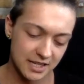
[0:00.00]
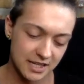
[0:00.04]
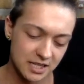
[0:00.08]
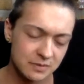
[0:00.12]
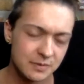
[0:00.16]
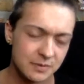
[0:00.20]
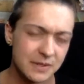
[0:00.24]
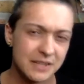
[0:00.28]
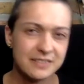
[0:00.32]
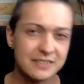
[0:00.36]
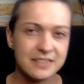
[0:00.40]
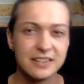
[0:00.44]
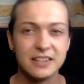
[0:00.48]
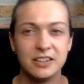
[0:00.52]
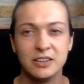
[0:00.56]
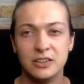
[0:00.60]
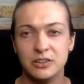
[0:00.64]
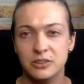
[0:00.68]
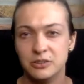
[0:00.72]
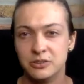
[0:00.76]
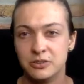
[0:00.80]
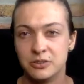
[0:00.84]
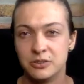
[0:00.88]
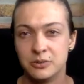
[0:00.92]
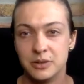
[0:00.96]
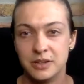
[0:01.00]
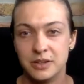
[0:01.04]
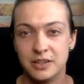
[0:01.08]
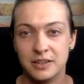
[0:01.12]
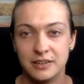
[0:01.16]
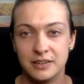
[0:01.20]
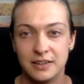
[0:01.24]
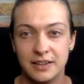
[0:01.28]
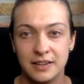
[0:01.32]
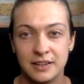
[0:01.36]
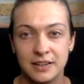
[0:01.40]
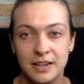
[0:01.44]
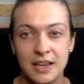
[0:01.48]
It just means that you're used to
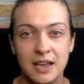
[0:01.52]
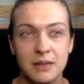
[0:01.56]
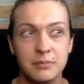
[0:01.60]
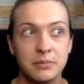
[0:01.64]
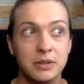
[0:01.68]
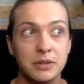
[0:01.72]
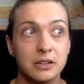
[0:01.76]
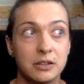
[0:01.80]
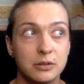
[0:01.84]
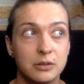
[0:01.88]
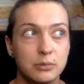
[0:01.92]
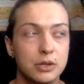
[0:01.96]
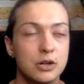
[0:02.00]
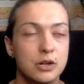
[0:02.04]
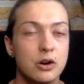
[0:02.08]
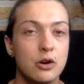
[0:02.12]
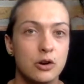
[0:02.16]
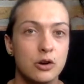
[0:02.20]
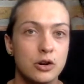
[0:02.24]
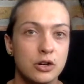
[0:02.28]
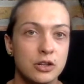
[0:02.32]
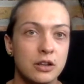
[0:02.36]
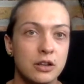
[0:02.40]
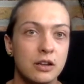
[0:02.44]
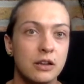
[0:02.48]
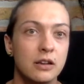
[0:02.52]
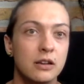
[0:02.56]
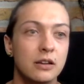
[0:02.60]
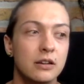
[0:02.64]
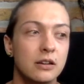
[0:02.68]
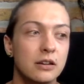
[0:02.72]
it, and it can be a little bit hard